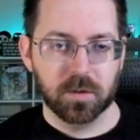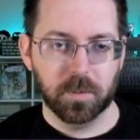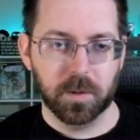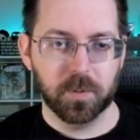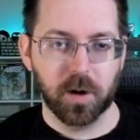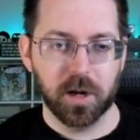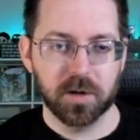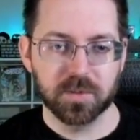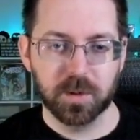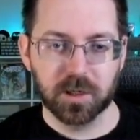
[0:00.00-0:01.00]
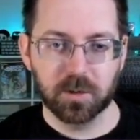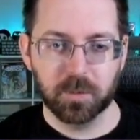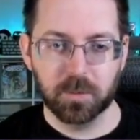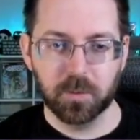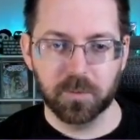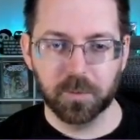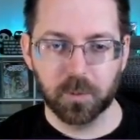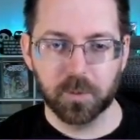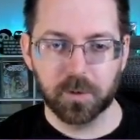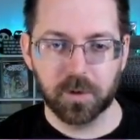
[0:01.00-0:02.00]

My pride is making me move forward.